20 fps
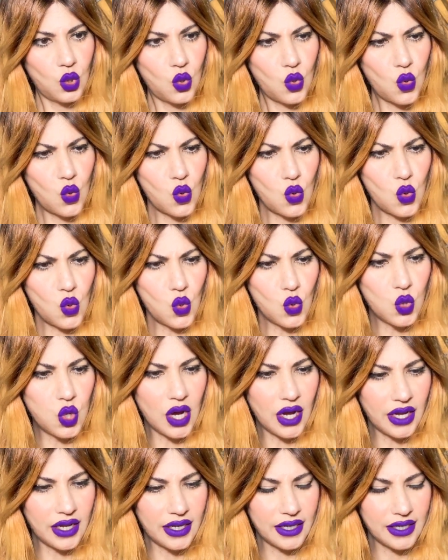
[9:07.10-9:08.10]
ooh,
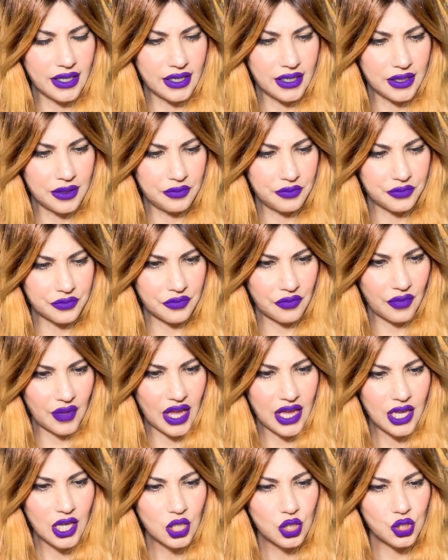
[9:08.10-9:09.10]

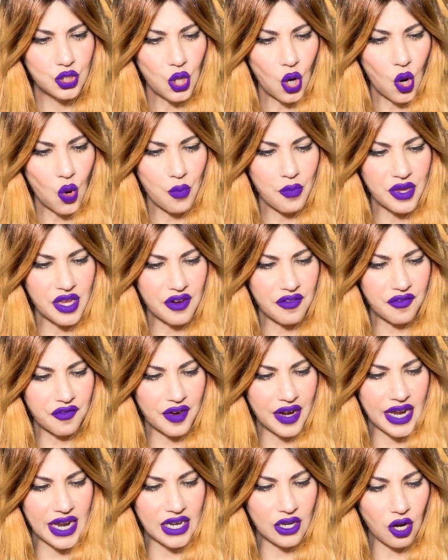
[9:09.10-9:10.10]
don't be
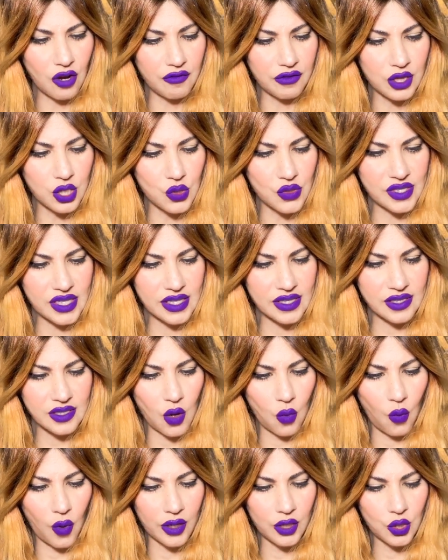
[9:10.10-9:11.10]
afraid of losing
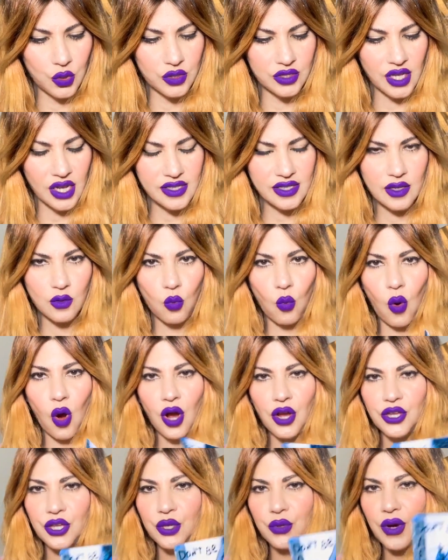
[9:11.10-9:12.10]
someone who doesn't want you.